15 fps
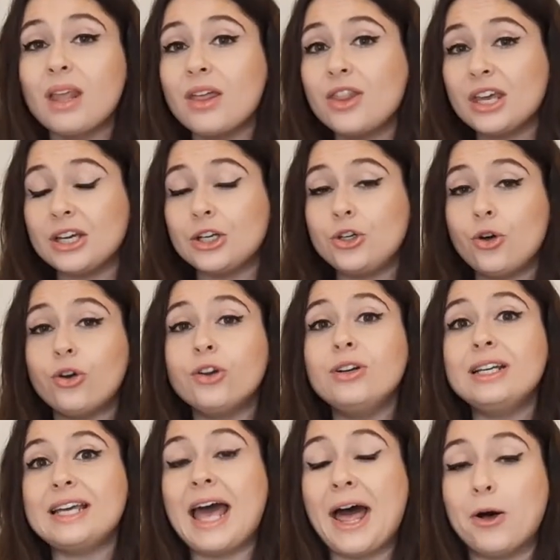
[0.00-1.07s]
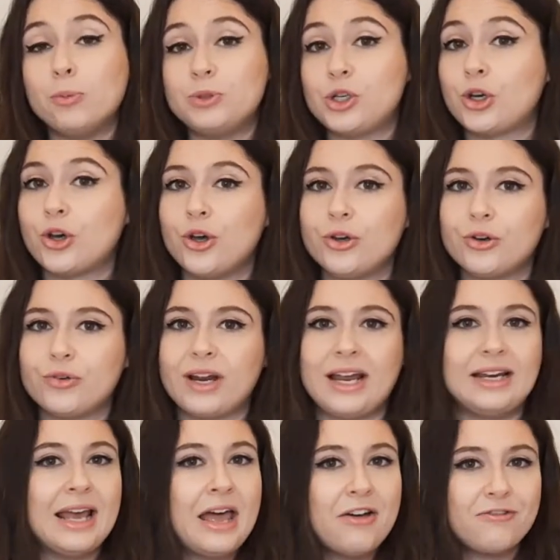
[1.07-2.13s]
They can not only help to
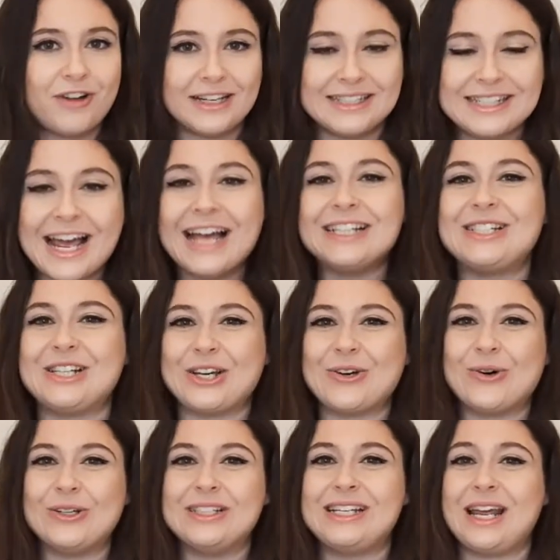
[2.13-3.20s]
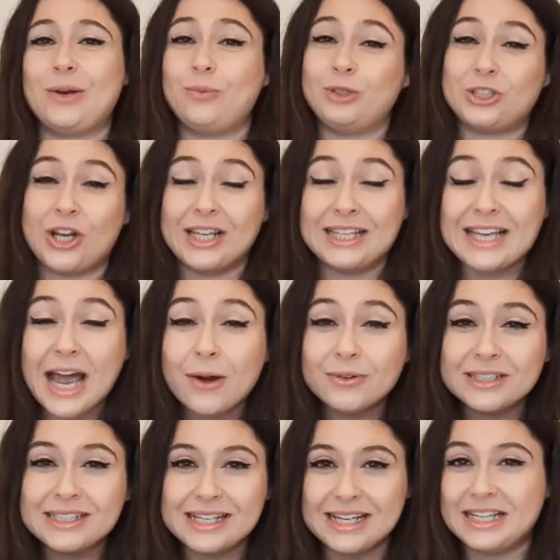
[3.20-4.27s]
co-create fantastic content, which I
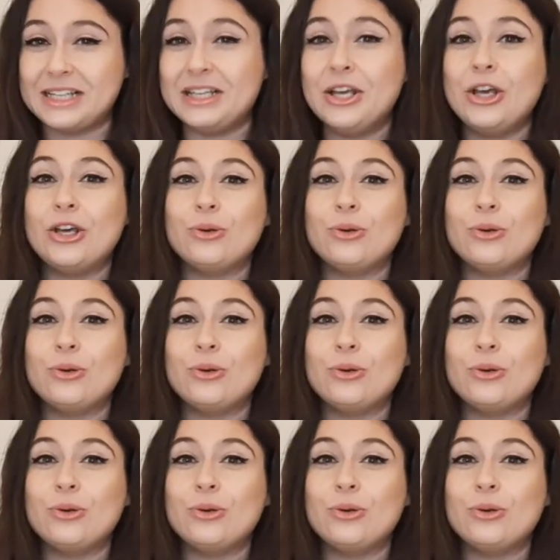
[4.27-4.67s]
guarantee